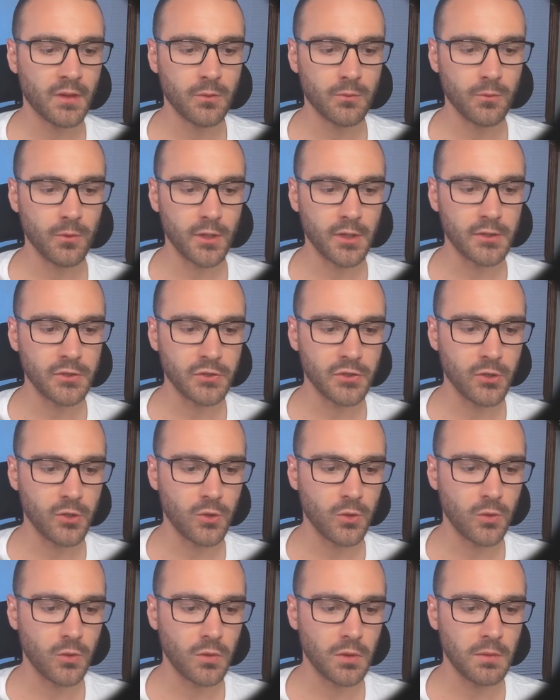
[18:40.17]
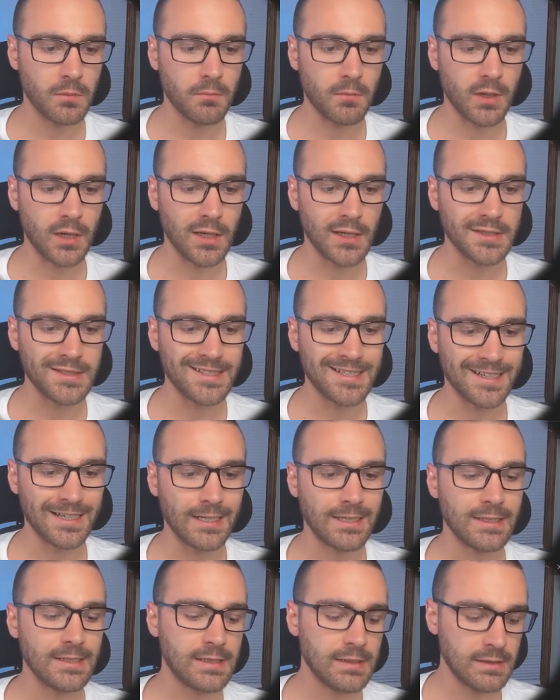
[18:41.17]
run go mod
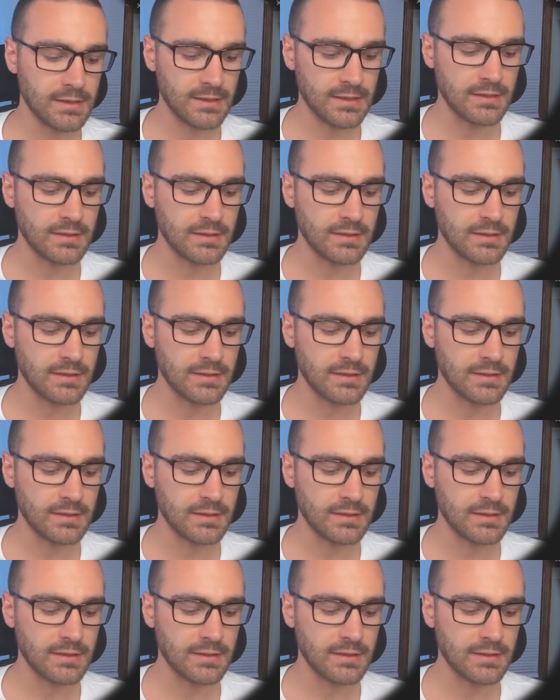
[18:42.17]
tidy